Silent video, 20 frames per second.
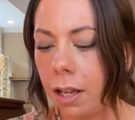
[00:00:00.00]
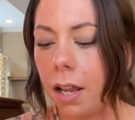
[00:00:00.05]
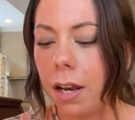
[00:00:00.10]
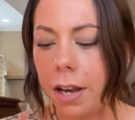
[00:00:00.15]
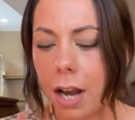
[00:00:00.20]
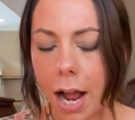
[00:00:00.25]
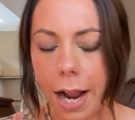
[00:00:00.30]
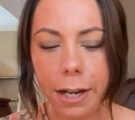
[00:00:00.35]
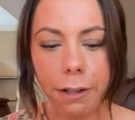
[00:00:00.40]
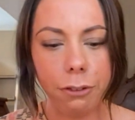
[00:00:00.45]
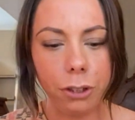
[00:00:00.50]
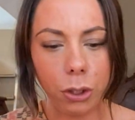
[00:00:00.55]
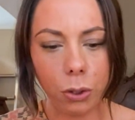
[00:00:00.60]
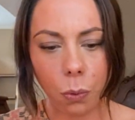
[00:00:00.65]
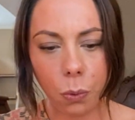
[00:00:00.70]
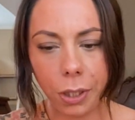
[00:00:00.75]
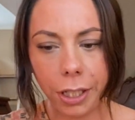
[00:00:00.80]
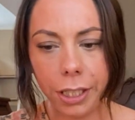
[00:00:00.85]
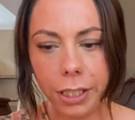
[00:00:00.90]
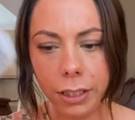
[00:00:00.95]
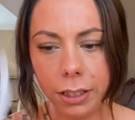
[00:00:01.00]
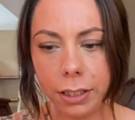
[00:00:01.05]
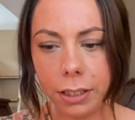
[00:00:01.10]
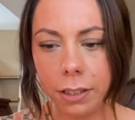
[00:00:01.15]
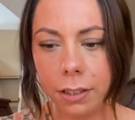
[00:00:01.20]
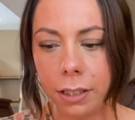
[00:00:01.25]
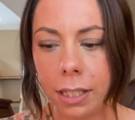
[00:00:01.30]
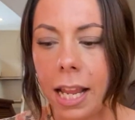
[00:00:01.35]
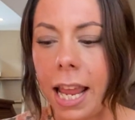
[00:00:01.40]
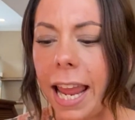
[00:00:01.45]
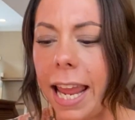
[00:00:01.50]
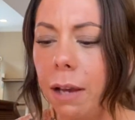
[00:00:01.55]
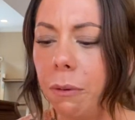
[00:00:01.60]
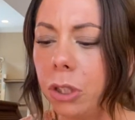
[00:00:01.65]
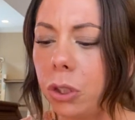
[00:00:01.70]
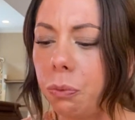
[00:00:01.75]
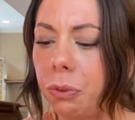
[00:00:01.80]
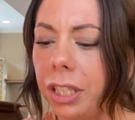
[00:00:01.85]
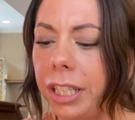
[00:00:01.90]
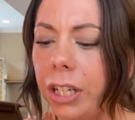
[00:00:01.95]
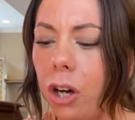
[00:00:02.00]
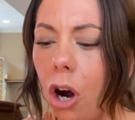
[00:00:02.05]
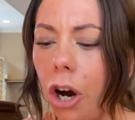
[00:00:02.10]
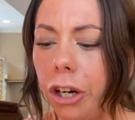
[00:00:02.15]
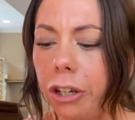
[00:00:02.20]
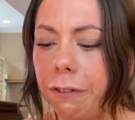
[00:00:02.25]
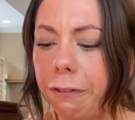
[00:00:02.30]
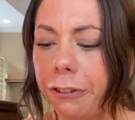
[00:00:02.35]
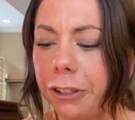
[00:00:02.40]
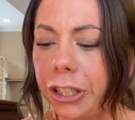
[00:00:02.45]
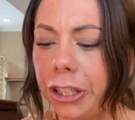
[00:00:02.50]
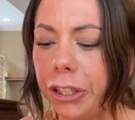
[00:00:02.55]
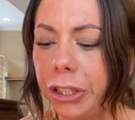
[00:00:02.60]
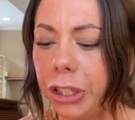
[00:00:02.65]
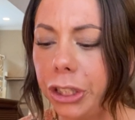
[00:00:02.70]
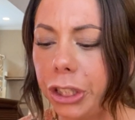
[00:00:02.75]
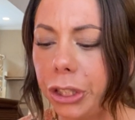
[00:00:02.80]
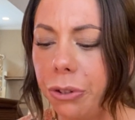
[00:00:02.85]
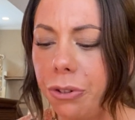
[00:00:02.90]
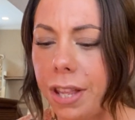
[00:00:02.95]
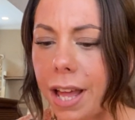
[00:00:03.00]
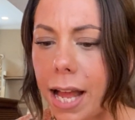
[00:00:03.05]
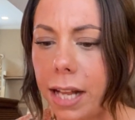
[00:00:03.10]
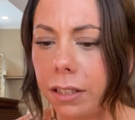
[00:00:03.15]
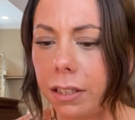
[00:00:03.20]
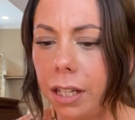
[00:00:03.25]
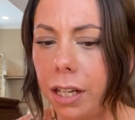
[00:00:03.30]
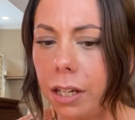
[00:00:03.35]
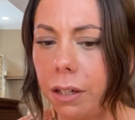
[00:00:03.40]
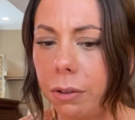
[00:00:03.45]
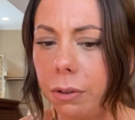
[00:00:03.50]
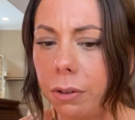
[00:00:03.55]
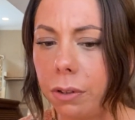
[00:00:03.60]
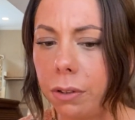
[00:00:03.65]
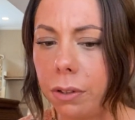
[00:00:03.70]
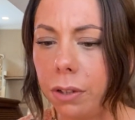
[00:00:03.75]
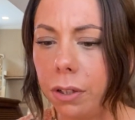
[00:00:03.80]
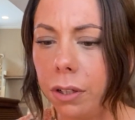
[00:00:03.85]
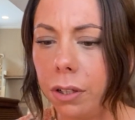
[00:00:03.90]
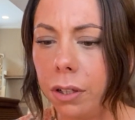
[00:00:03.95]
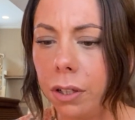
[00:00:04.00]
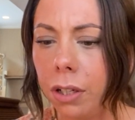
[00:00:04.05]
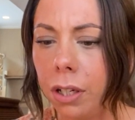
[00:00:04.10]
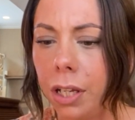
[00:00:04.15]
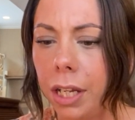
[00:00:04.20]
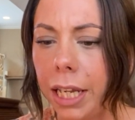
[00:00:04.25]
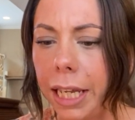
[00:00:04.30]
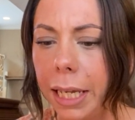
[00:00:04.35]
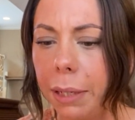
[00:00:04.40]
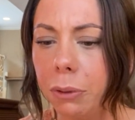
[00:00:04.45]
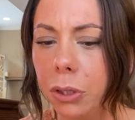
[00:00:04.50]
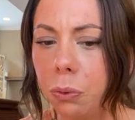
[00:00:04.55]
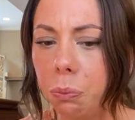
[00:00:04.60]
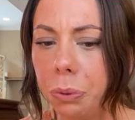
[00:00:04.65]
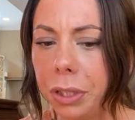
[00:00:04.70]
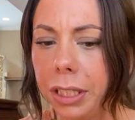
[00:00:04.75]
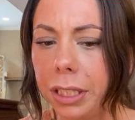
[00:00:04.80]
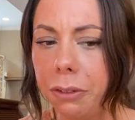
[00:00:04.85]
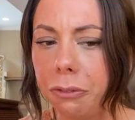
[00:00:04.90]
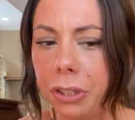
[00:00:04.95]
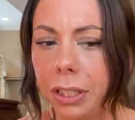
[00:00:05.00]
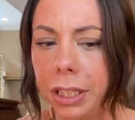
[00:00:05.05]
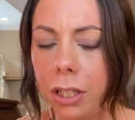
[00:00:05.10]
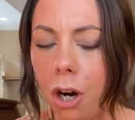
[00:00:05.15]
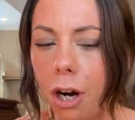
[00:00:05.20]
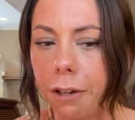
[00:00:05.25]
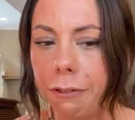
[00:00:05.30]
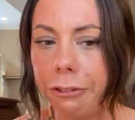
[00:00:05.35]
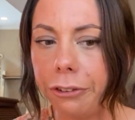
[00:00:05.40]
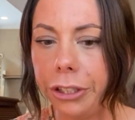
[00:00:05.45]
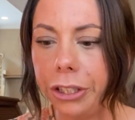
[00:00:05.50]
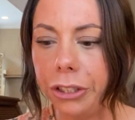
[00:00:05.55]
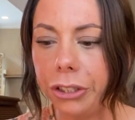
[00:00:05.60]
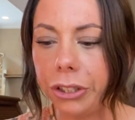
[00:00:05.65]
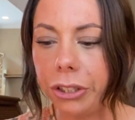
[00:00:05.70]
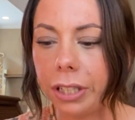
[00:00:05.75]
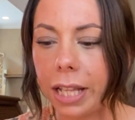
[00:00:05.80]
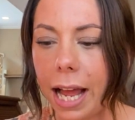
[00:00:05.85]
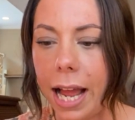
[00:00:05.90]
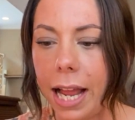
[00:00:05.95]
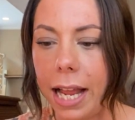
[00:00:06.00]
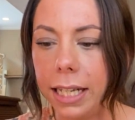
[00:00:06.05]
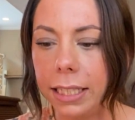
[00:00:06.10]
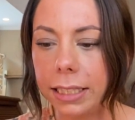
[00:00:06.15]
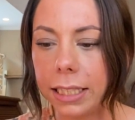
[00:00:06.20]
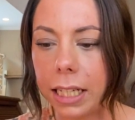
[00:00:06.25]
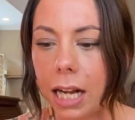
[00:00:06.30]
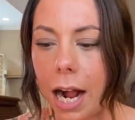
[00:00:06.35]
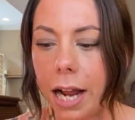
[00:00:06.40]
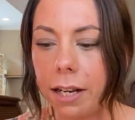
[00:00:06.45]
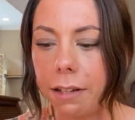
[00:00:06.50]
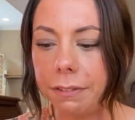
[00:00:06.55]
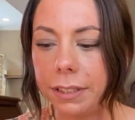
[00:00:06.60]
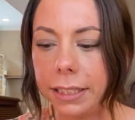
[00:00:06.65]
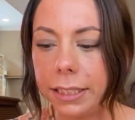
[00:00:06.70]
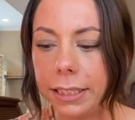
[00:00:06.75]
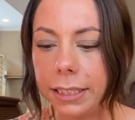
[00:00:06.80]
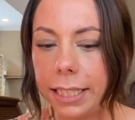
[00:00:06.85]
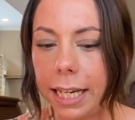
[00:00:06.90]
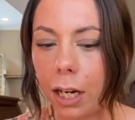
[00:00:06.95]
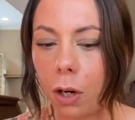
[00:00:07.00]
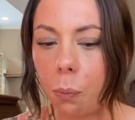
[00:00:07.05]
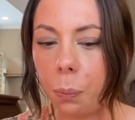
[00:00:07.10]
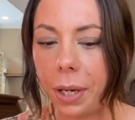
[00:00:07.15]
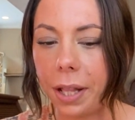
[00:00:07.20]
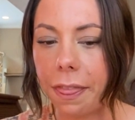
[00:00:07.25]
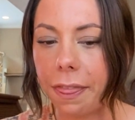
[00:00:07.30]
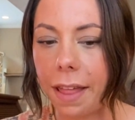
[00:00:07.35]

Nine of Swords. It was really hard for you to do that though. It was really, really hard for you to do that and to kind of stick with